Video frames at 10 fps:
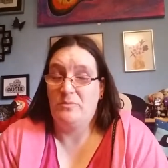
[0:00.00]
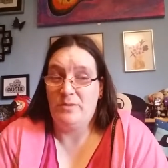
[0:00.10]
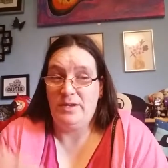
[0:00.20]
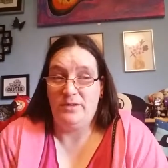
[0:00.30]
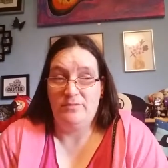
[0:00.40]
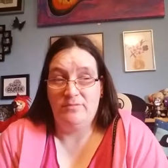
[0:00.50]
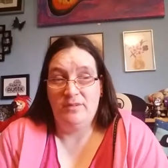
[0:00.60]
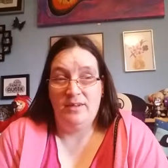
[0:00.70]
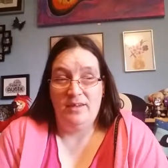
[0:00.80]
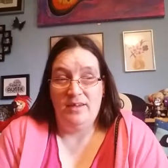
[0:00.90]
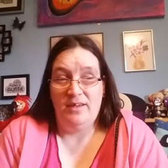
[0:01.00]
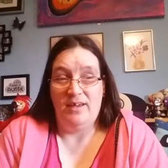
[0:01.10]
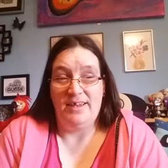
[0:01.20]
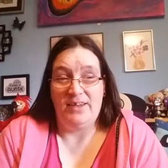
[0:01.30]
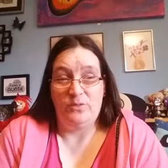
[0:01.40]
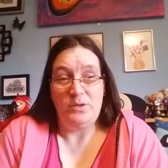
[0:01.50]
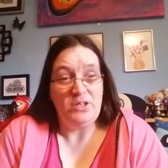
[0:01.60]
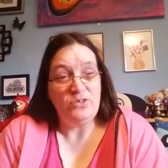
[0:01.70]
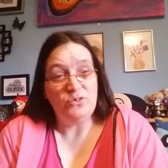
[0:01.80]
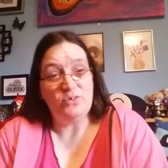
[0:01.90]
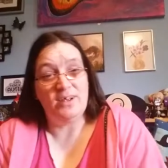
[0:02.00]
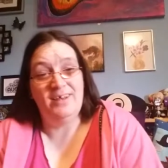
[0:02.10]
we can, I guess we can talk